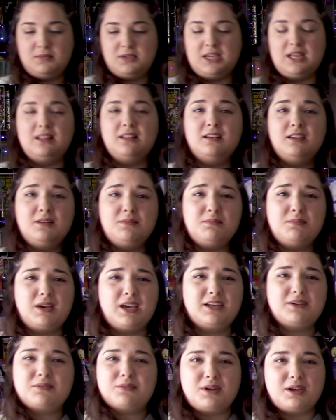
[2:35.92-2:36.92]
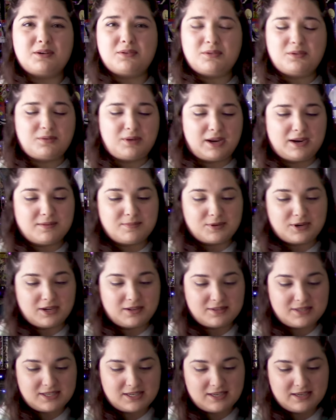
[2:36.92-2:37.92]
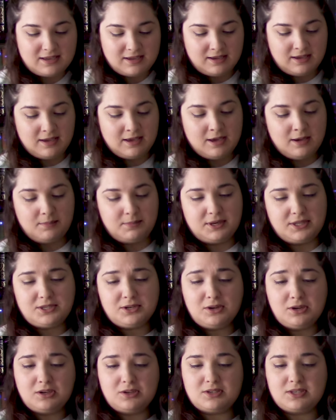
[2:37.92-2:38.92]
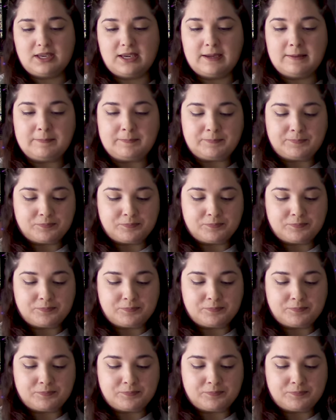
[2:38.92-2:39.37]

Tellonym? I don't, I don't know how to pronounce it, but I started using it